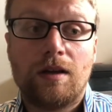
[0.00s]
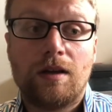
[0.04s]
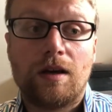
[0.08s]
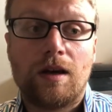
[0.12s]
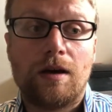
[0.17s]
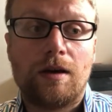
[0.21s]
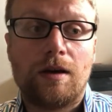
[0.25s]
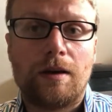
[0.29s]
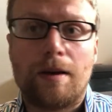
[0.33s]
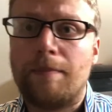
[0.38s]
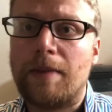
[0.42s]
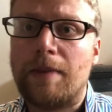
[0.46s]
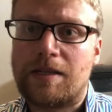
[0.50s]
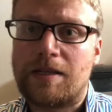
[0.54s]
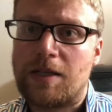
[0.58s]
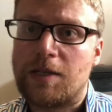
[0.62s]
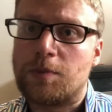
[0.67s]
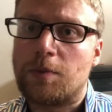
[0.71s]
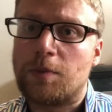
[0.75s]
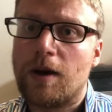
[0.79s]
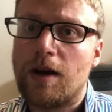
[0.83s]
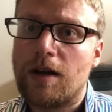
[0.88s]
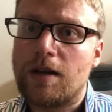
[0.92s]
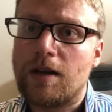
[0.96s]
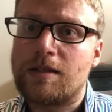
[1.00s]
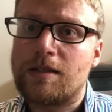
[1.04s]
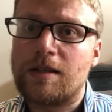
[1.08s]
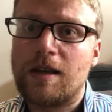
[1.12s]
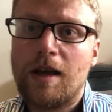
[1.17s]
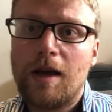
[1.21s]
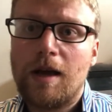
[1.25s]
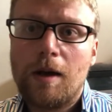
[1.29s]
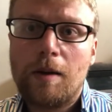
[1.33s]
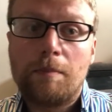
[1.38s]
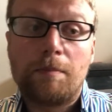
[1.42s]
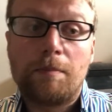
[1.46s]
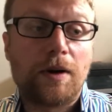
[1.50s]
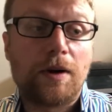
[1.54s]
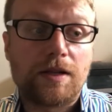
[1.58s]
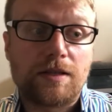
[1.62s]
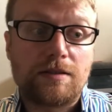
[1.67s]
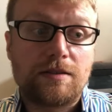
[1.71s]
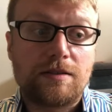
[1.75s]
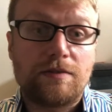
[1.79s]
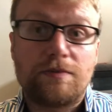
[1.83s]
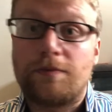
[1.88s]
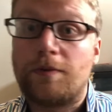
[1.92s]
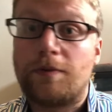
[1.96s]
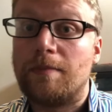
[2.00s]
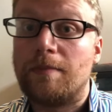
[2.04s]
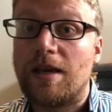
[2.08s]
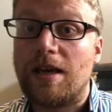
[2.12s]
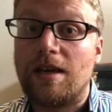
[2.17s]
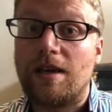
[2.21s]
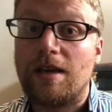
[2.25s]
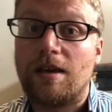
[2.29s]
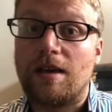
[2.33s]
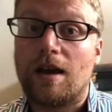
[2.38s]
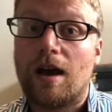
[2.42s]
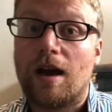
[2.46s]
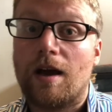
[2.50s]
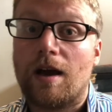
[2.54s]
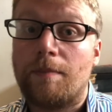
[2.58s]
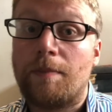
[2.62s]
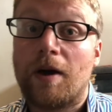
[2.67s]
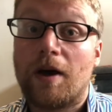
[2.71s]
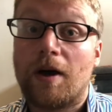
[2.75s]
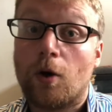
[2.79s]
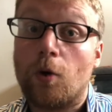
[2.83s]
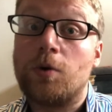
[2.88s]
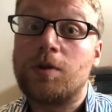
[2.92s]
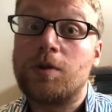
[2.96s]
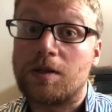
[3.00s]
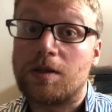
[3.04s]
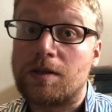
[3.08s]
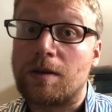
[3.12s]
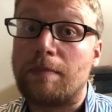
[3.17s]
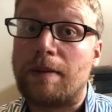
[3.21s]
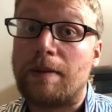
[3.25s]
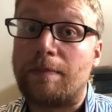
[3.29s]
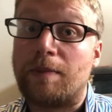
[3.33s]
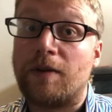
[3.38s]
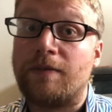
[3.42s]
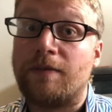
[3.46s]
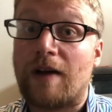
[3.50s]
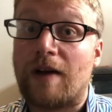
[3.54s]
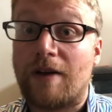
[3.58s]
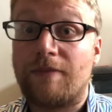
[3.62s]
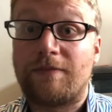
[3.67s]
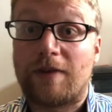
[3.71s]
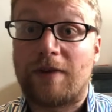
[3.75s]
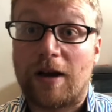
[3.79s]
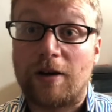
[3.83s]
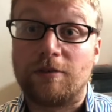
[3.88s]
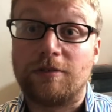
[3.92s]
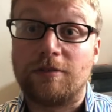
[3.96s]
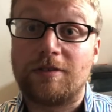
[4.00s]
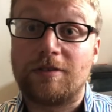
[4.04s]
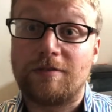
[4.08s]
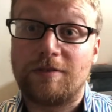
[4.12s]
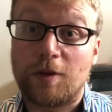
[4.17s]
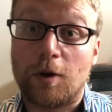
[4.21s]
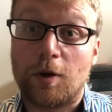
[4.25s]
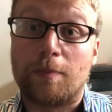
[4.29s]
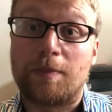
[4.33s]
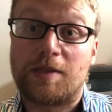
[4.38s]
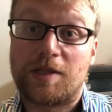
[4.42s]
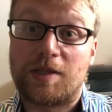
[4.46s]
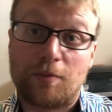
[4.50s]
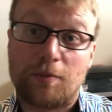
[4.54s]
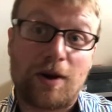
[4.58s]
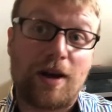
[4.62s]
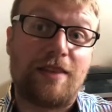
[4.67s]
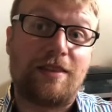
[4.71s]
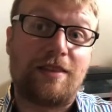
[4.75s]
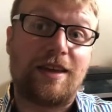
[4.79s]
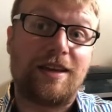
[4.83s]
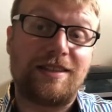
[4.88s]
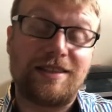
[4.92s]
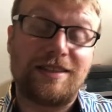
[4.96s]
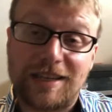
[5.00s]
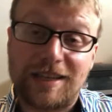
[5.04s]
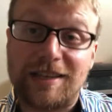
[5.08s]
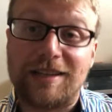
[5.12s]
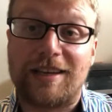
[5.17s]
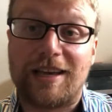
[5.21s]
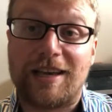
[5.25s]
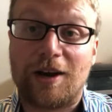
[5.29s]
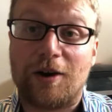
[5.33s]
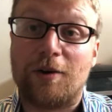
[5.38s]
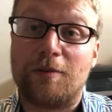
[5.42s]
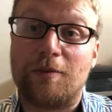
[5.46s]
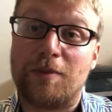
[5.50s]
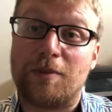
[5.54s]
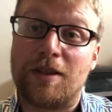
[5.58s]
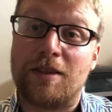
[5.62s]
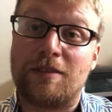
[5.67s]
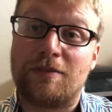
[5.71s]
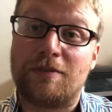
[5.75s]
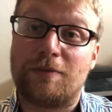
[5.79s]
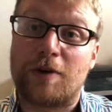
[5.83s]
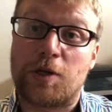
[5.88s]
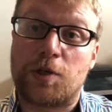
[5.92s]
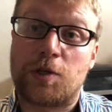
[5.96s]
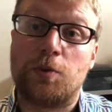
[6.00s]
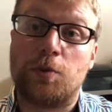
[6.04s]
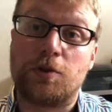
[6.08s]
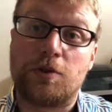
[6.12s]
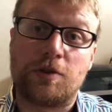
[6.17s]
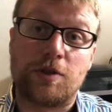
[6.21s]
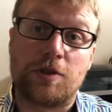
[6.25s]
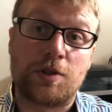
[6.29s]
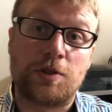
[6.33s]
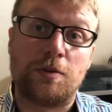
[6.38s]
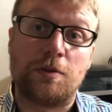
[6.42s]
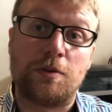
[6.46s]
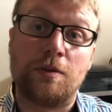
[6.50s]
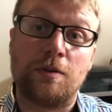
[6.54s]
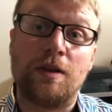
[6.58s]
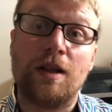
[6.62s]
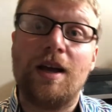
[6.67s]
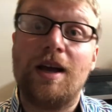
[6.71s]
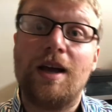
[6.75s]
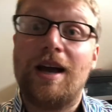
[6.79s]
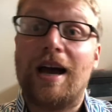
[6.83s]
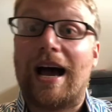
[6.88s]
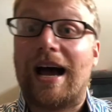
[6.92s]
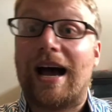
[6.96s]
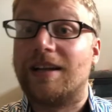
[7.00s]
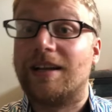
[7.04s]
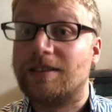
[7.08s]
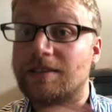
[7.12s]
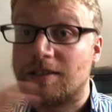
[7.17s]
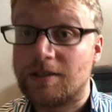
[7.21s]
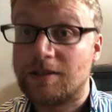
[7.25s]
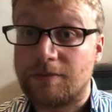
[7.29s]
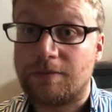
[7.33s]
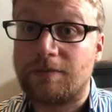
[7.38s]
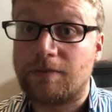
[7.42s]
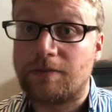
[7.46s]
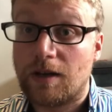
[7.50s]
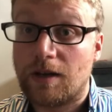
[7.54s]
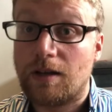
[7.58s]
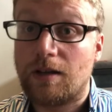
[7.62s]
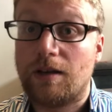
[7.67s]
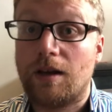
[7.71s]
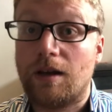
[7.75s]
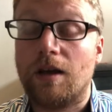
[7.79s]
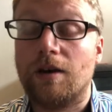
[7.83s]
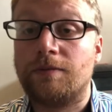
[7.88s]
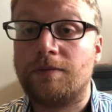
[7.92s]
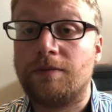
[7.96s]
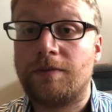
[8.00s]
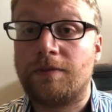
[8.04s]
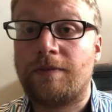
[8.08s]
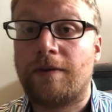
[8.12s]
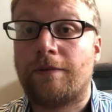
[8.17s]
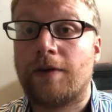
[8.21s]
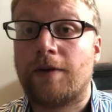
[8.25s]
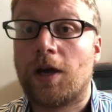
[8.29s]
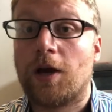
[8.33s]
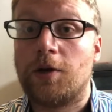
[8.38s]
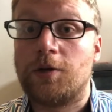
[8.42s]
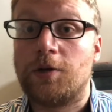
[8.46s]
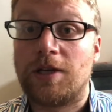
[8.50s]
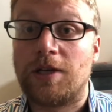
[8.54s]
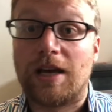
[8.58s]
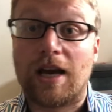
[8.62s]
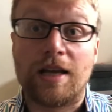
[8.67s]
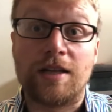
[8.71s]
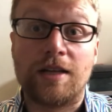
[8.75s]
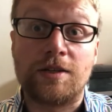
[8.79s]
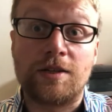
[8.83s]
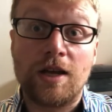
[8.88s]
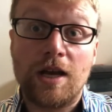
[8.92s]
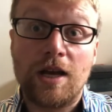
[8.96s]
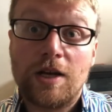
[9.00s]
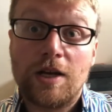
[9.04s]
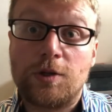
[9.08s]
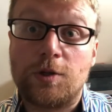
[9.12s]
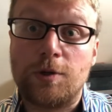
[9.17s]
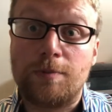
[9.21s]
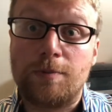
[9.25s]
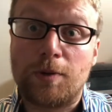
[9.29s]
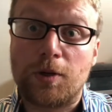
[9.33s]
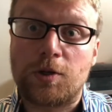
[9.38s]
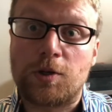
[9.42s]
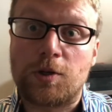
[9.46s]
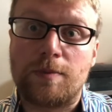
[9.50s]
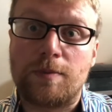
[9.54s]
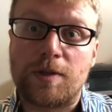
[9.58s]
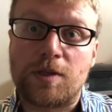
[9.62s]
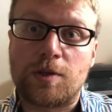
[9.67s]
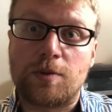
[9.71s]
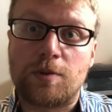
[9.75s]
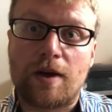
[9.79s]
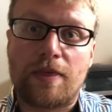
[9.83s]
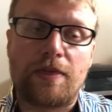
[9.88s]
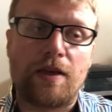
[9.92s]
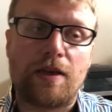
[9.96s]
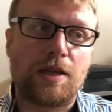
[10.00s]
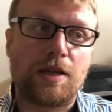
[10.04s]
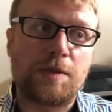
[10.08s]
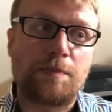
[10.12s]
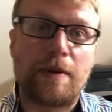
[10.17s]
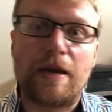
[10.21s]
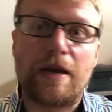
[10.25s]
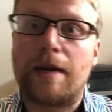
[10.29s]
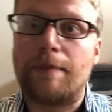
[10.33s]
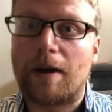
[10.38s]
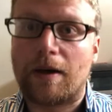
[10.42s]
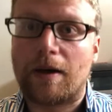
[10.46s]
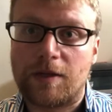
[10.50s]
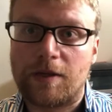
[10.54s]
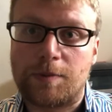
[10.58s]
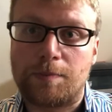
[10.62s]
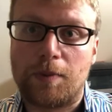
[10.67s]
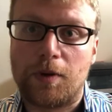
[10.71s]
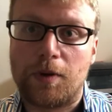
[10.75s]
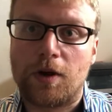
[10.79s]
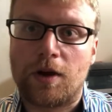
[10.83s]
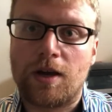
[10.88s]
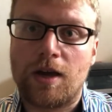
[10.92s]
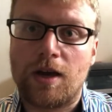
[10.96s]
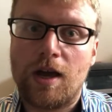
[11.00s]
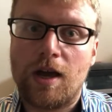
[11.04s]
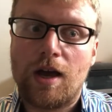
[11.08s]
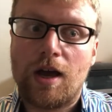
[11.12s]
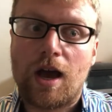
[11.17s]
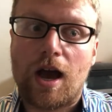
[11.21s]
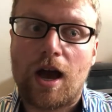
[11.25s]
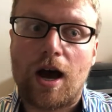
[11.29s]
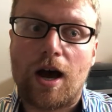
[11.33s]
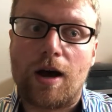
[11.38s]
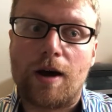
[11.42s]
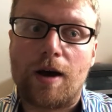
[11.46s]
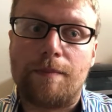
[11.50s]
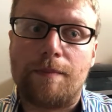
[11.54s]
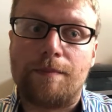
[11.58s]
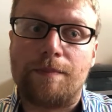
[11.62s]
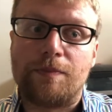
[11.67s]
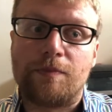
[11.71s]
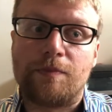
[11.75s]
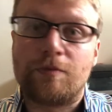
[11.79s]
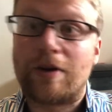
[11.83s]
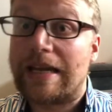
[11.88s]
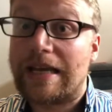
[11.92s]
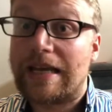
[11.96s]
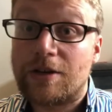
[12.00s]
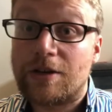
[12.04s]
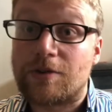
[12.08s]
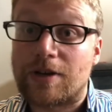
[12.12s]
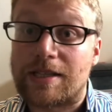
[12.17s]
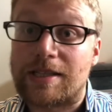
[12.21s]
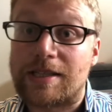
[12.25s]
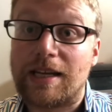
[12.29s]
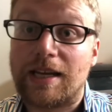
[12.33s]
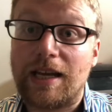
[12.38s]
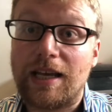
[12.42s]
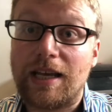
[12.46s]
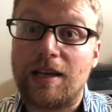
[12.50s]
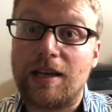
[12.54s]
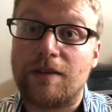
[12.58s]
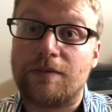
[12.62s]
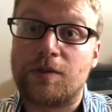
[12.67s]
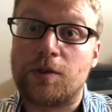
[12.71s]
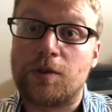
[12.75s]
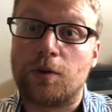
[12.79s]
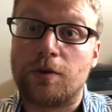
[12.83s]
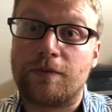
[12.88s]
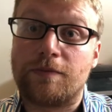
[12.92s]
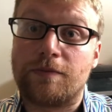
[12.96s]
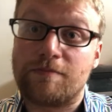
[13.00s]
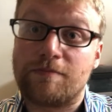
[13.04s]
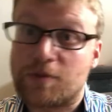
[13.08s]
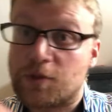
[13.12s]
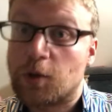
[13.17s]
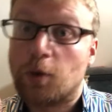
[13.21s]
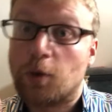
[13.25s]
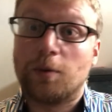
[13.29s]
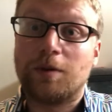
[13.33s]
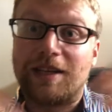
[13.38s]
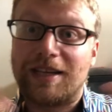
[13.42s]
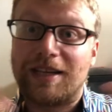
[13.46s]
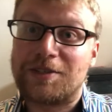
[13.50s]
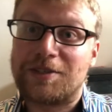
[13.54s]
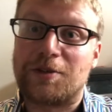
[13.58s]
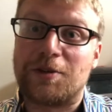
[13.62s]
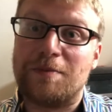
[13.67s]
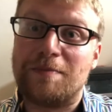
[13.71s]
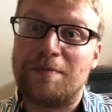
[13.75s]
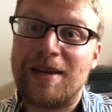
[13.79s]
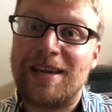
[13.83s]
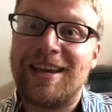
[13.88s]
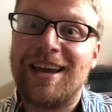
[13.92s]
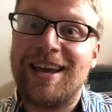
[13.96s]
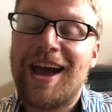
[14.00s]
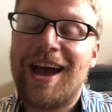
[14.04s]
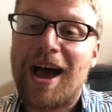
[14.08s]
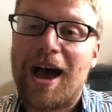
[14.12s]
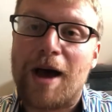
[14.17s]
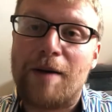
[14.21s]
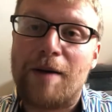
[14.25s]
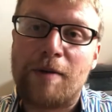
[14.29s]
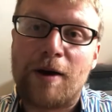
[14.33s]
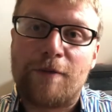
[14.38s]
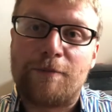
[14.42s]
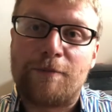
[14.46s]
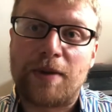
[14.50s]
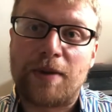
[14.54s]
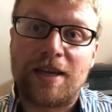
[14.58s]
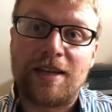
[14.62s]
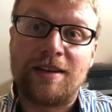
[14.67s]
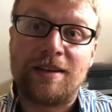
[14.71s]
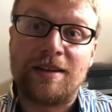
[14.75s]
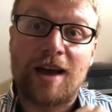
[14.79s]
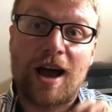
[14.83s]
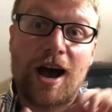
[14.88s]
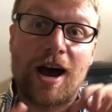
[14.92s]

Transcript: Emezi's works. But for me, but also some people have found the opposite, where they didn't get on with Freshwater at all and have loved Vivek OG. And two booktubers who I think speak about this book really interestingly and have sort of sold it to me have been